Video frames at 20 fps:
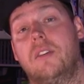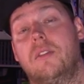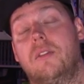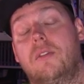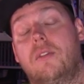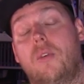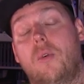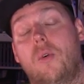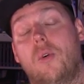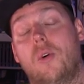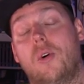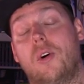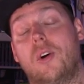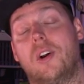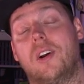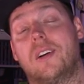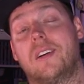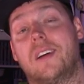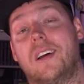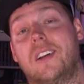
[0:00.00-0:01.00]

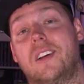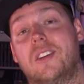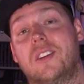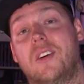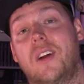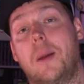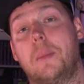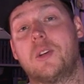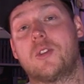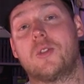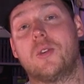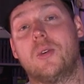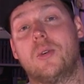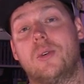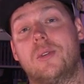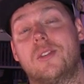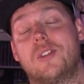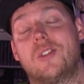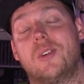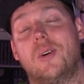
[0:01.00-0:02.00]
for another
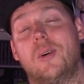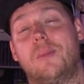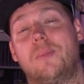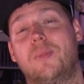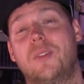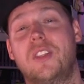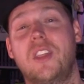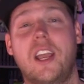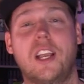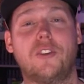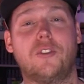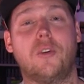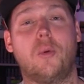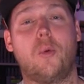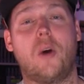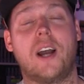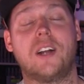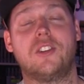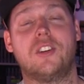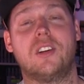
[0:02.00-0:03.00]
episode. So thanks for
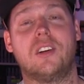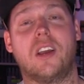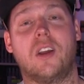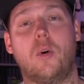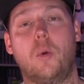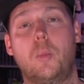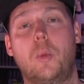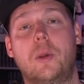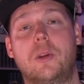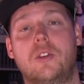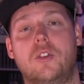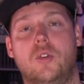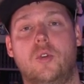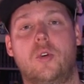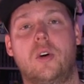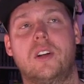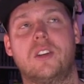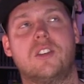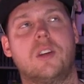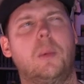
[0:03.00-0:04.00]
watching. I hope you
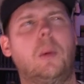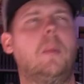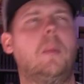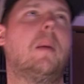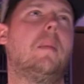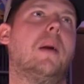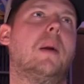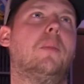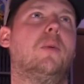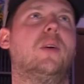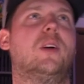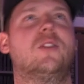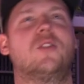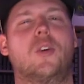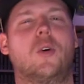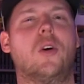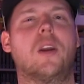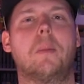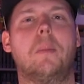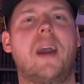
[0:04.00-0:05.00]
enjoyed some memories
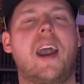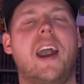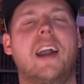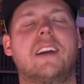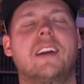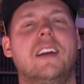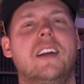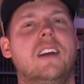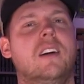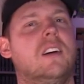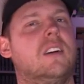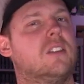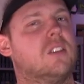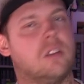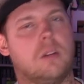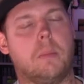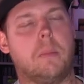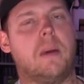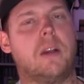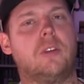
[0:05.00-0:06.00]
going back to
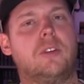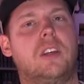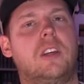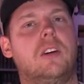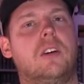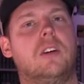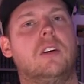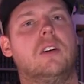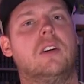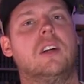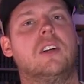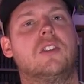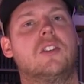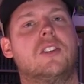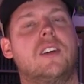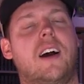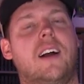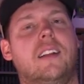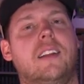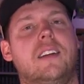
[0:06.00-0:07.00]
the Metal Gear
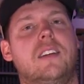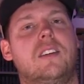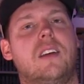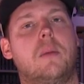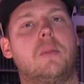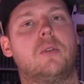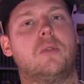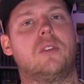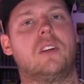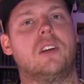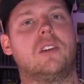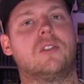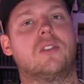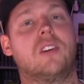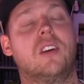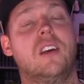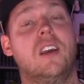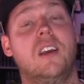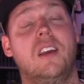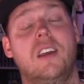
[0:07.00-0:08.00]
Solid demo disc.
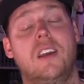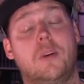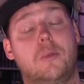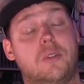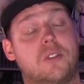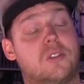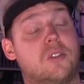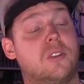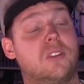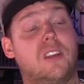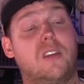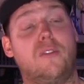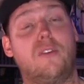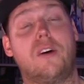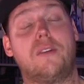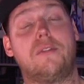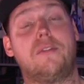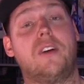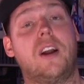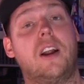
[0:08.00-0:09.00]
It was certainly
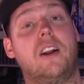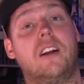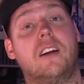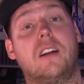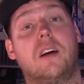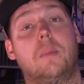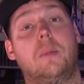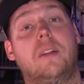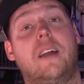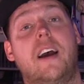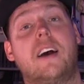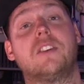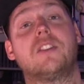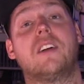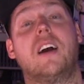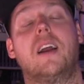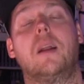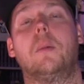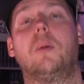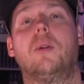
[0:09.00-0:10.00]
fun firing it up last
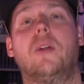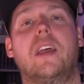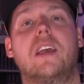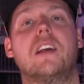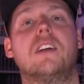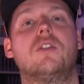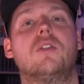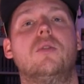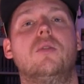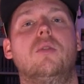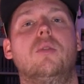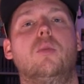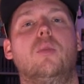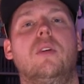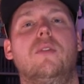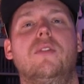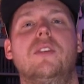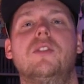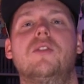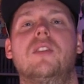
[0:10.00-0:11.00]
night and playing it too, to
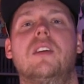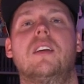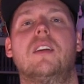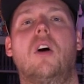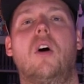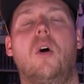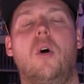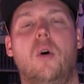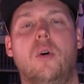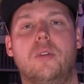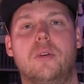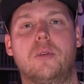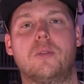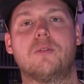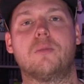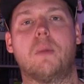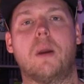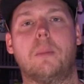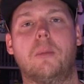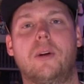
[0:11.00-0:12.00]
revisit all
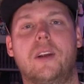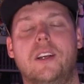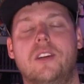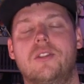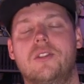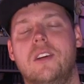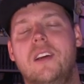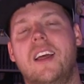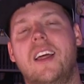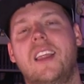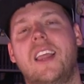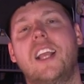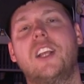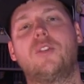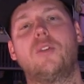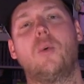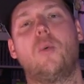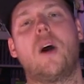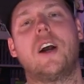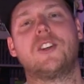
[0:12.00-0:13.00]
those memories. Thanks
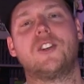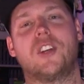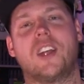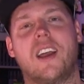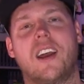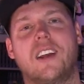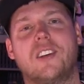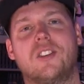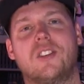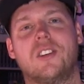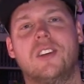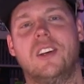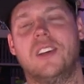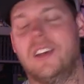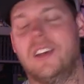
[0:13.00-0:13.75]
for watching, guys.